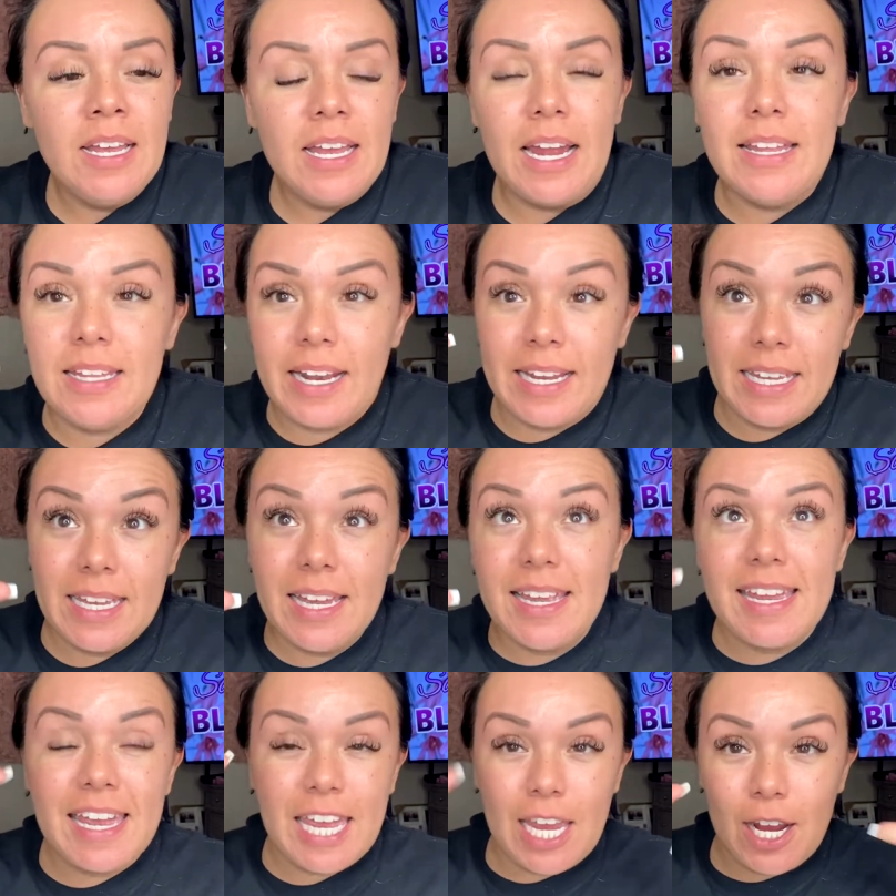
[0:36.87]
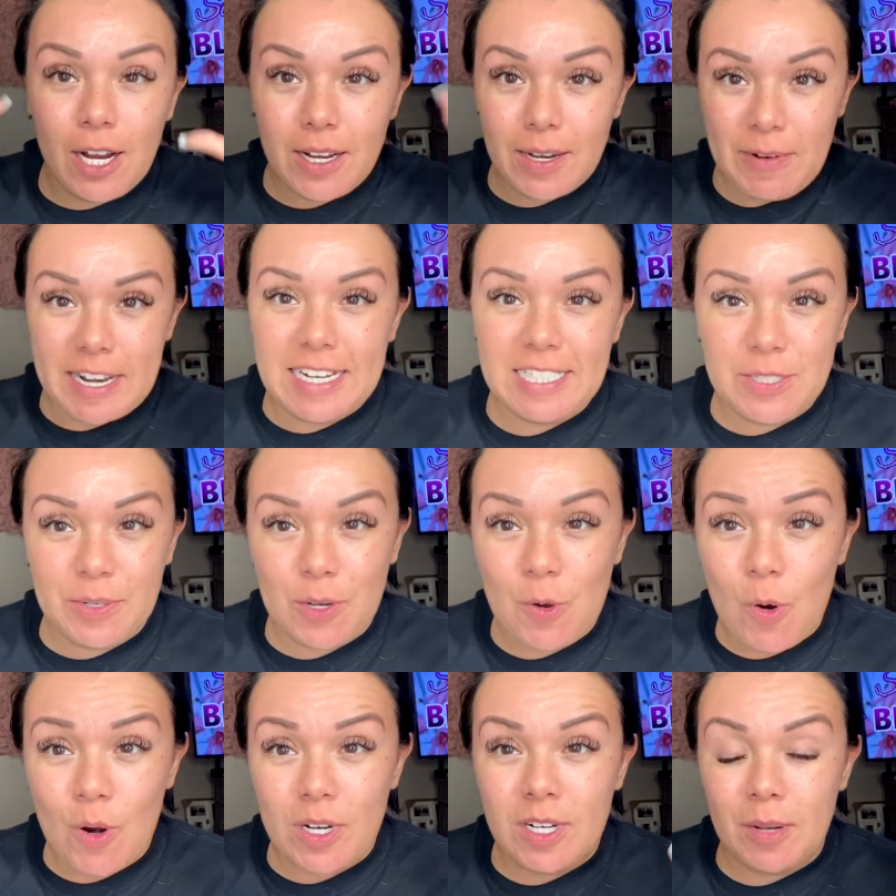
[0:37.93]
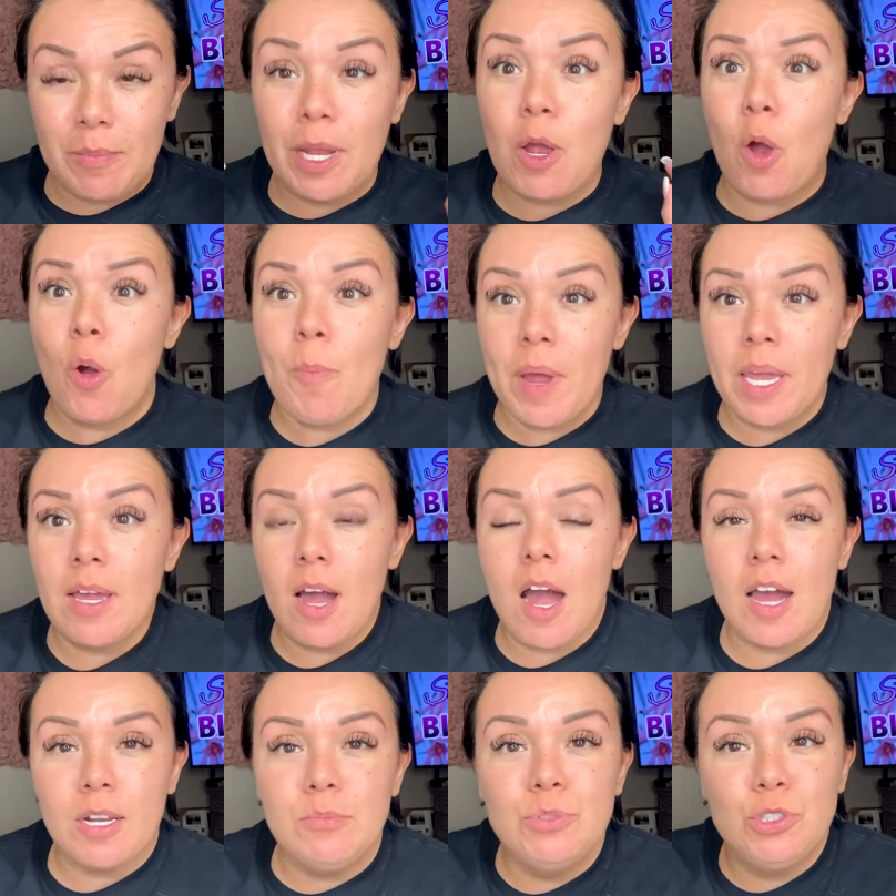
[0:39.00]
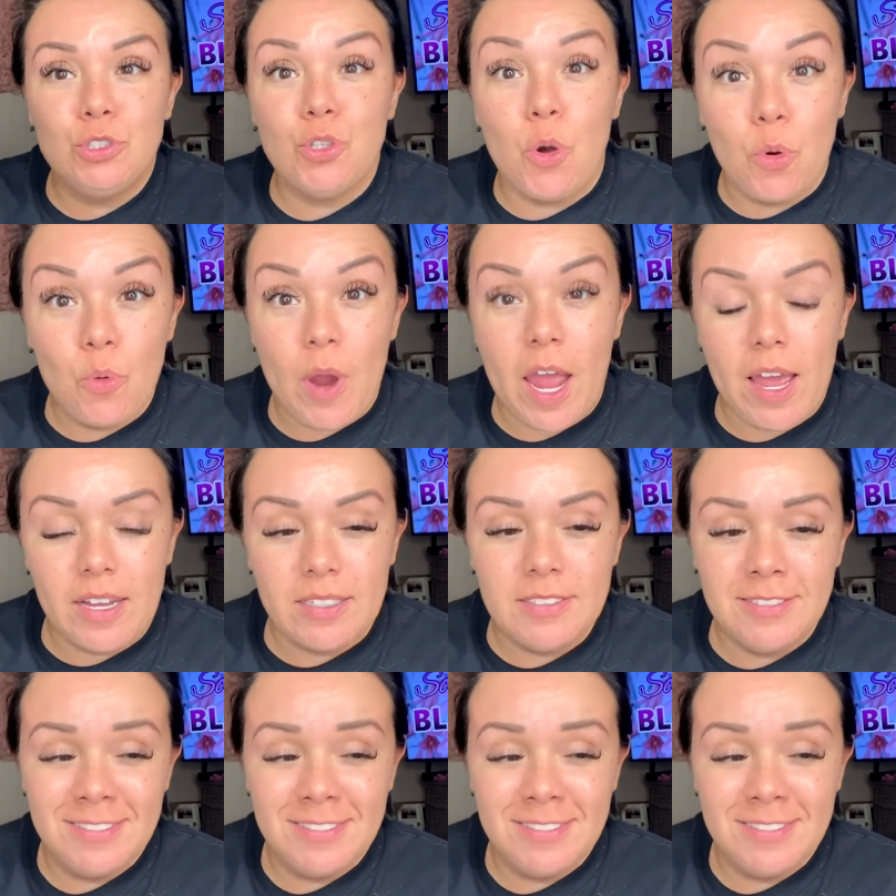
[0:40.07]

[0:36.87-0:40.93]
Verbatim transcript: And then I get here ready to record, and I'm like, oh my god, I'm so red.